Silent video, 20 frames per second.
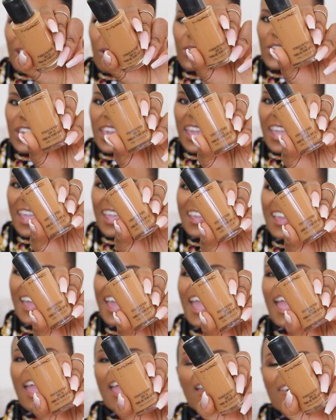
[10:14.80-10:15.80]
Okay,
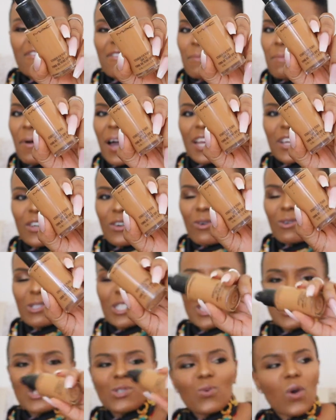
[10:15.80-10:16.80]
everybody
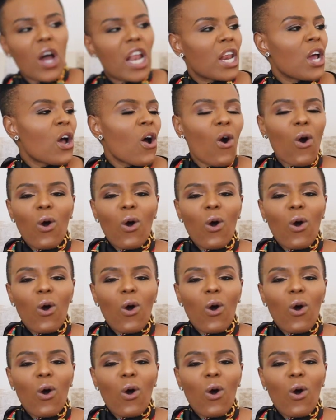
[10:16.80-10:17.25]
knows this one.